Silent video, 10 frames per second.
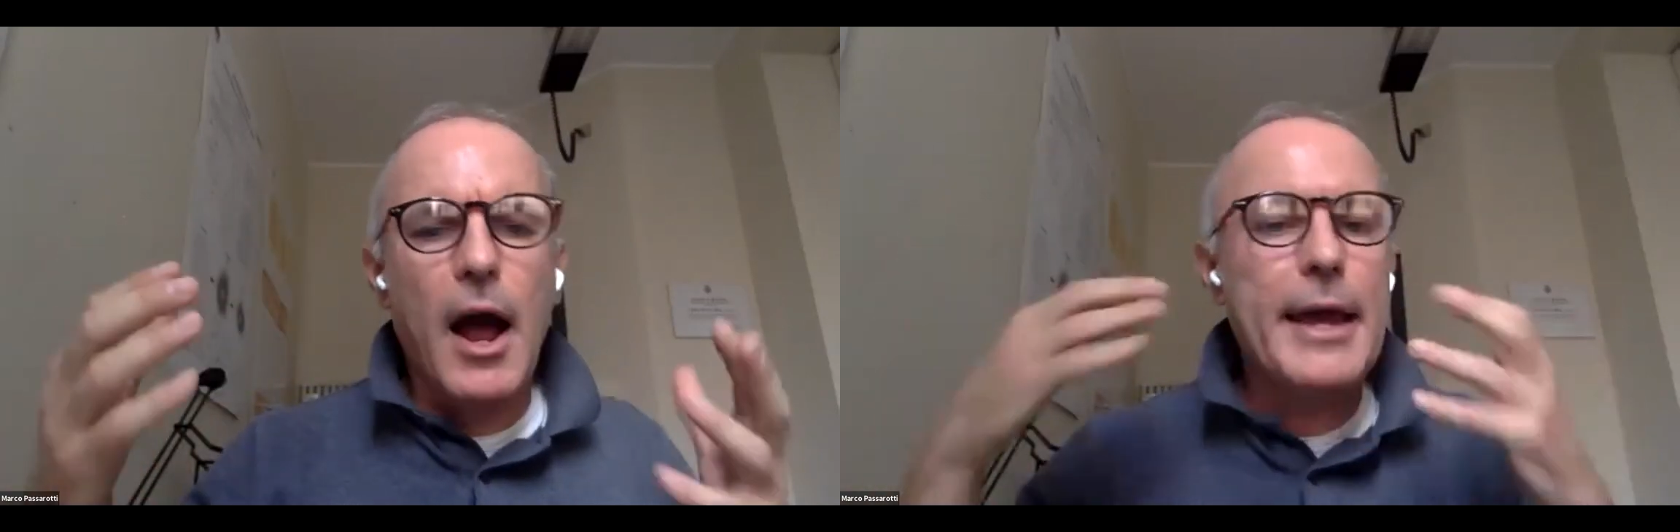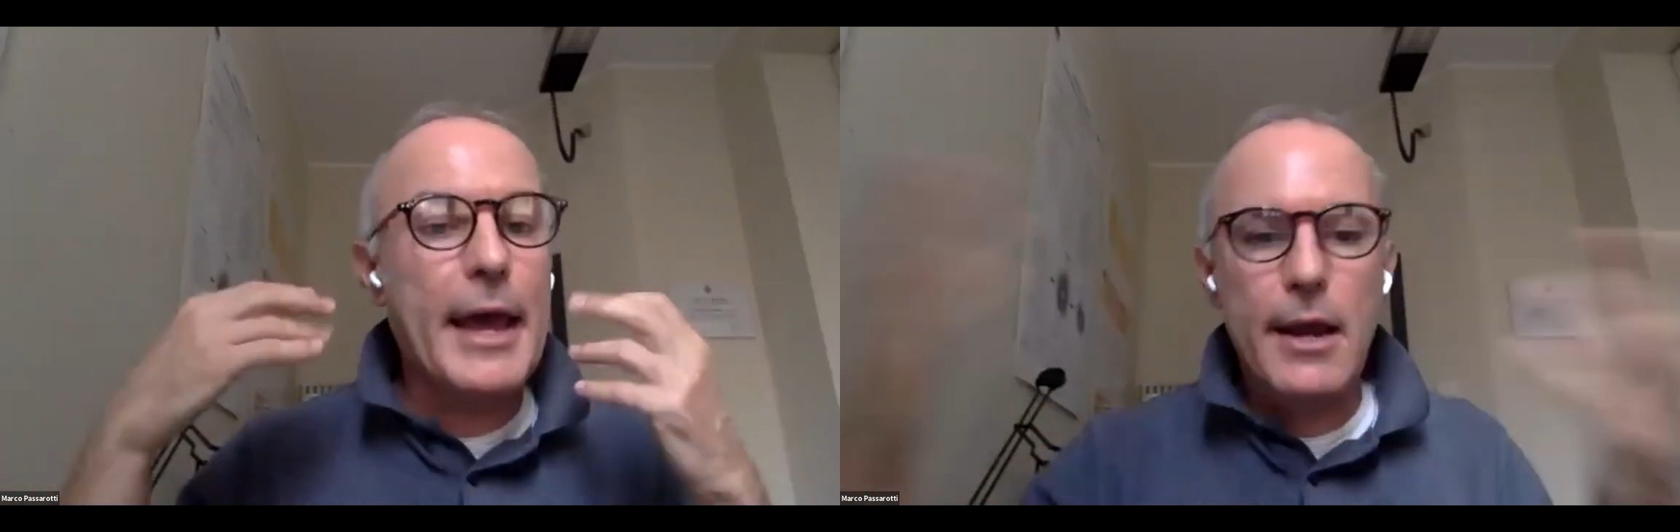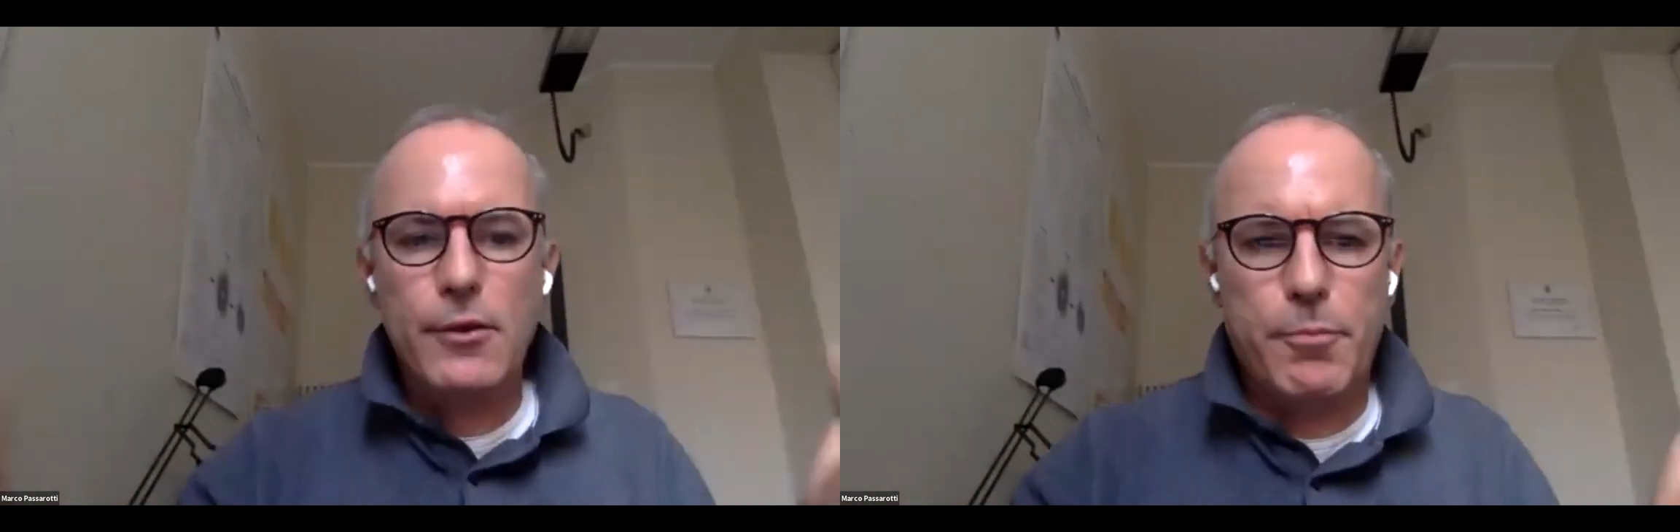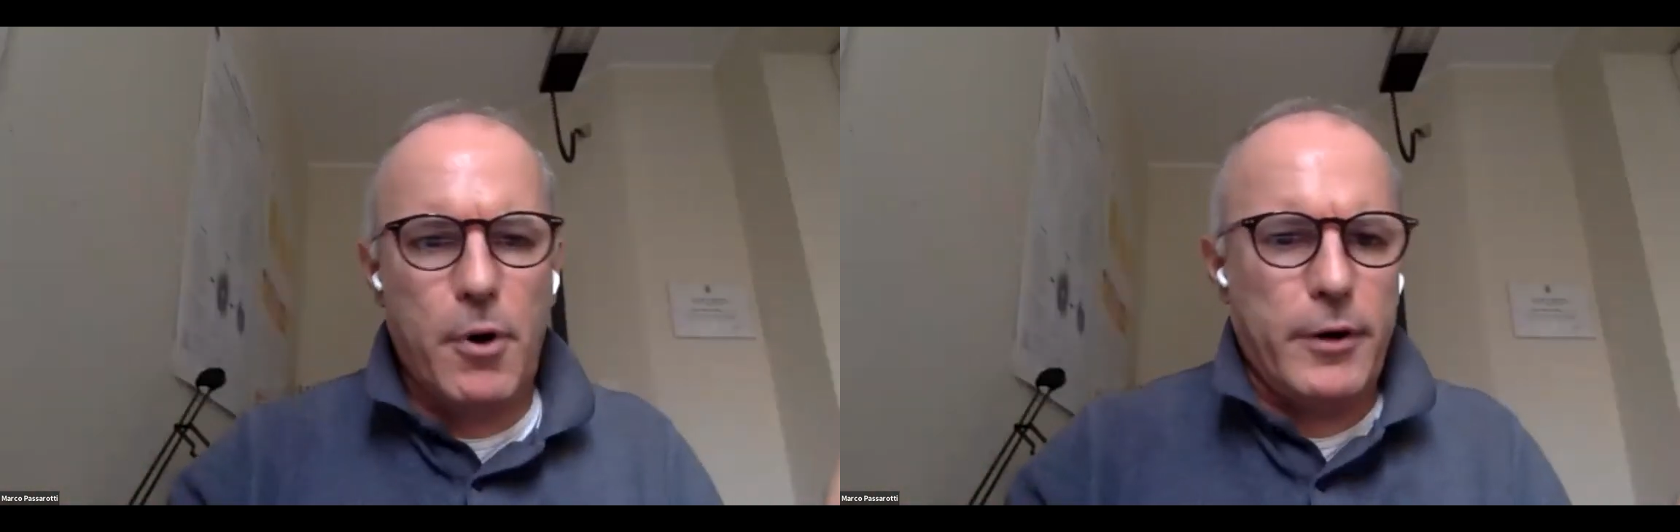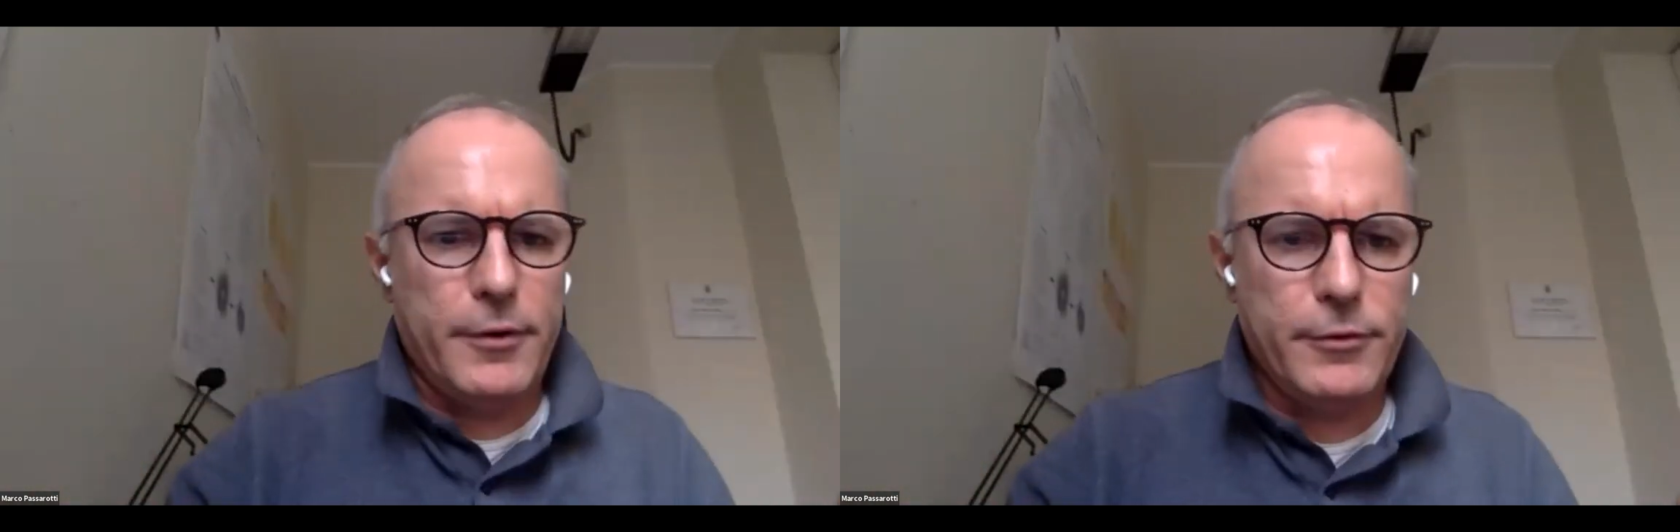I hate
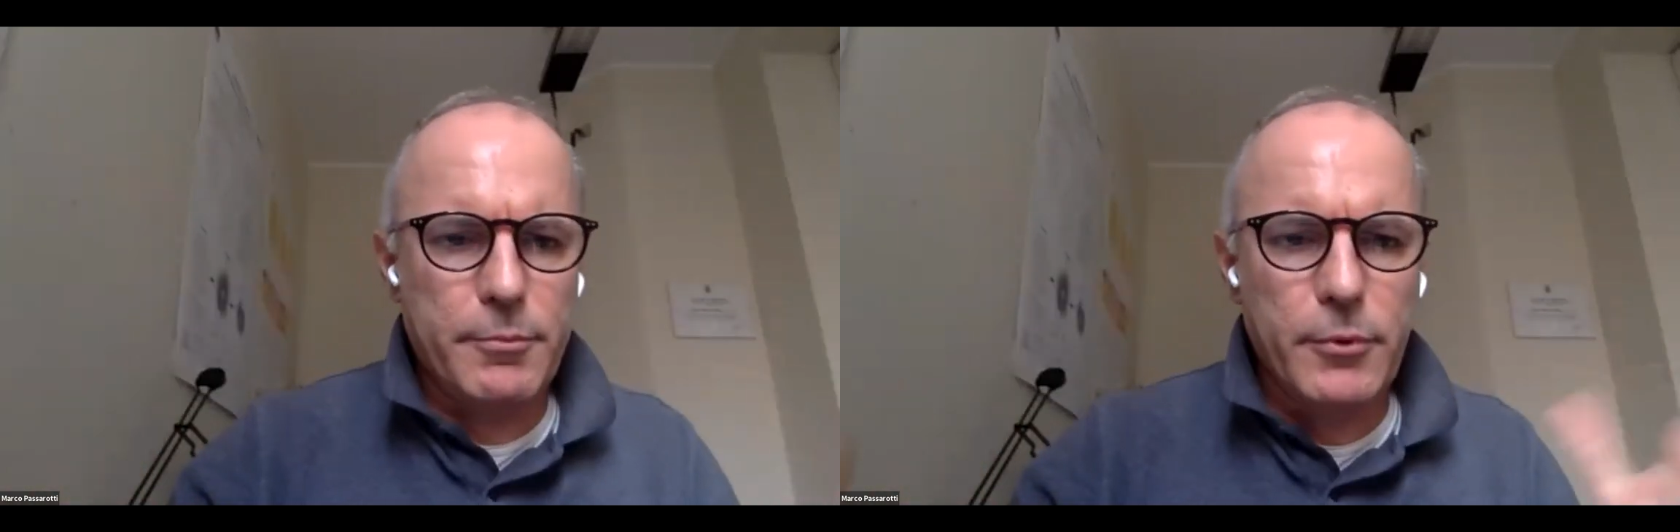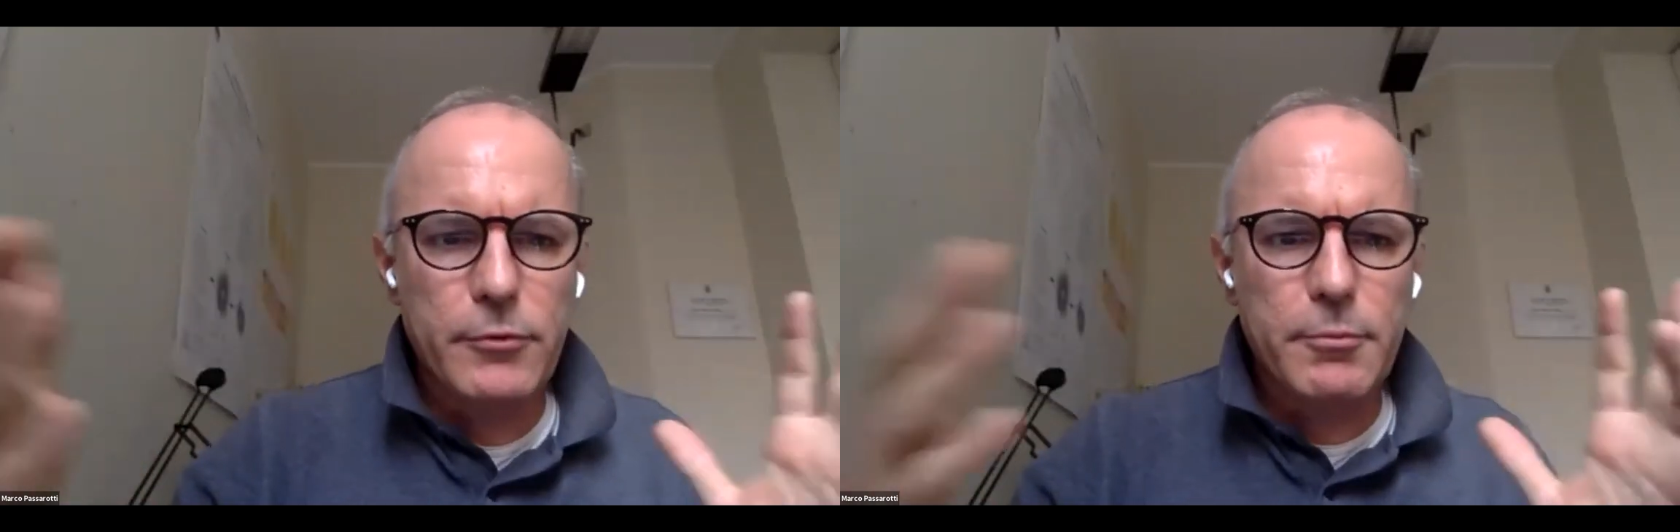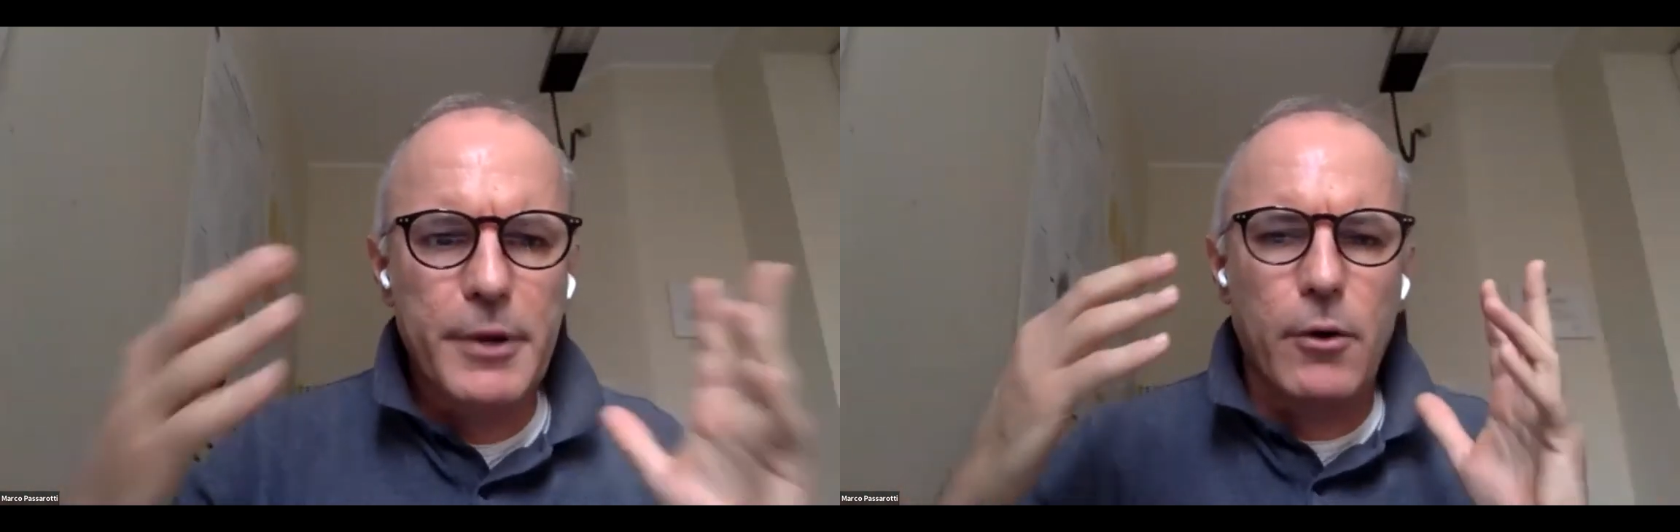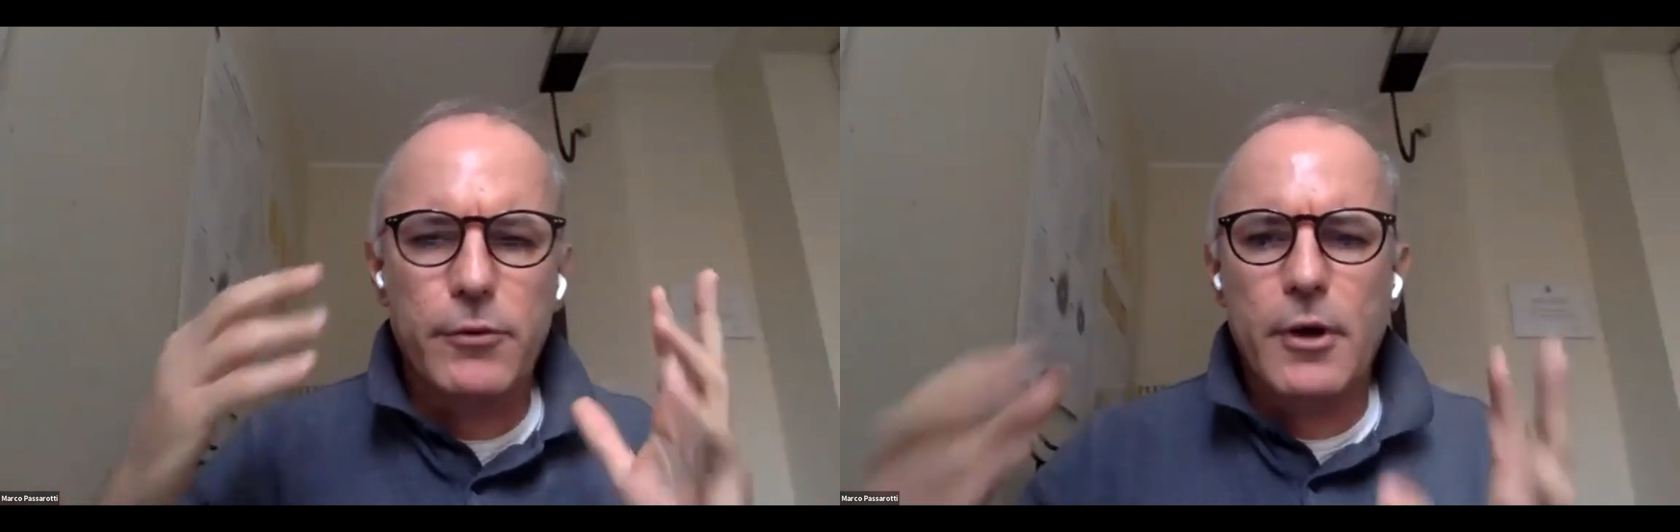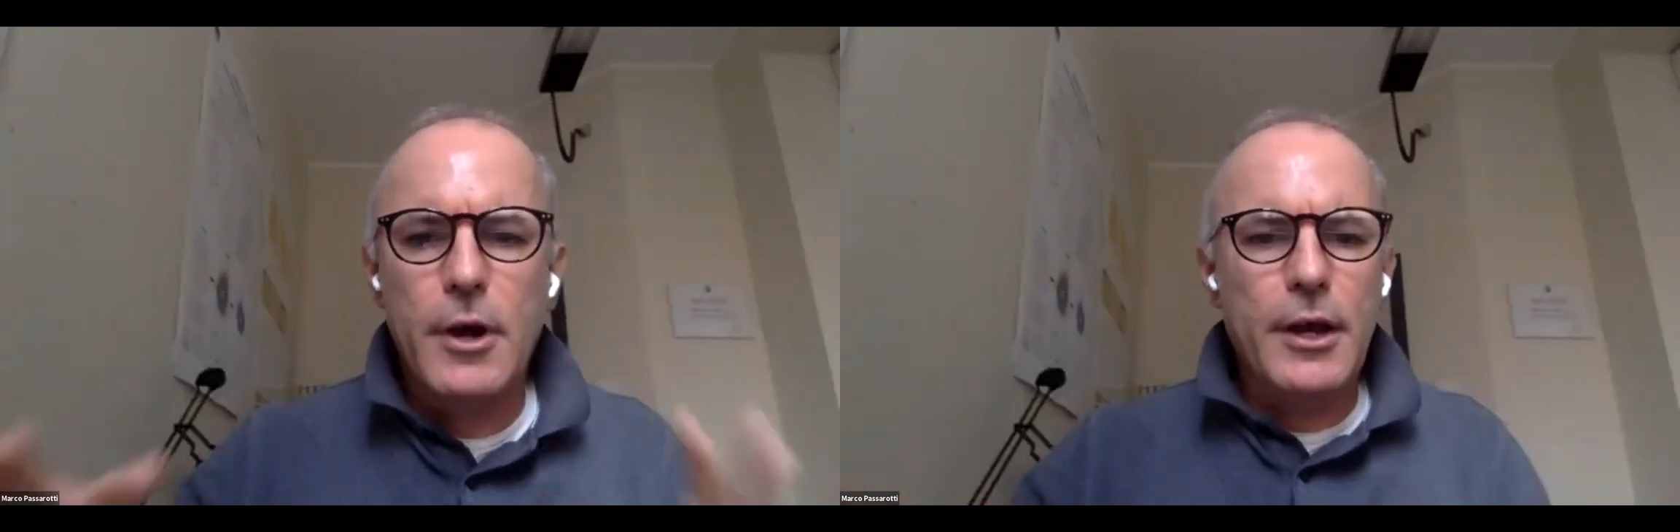participles
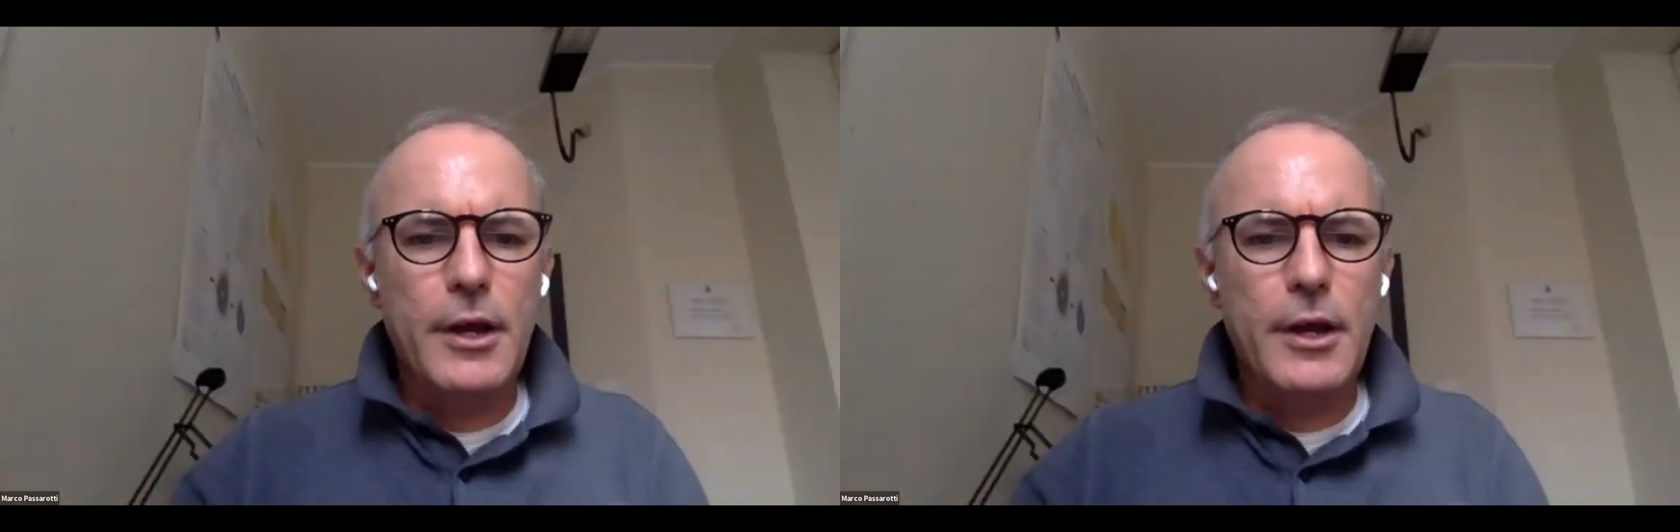because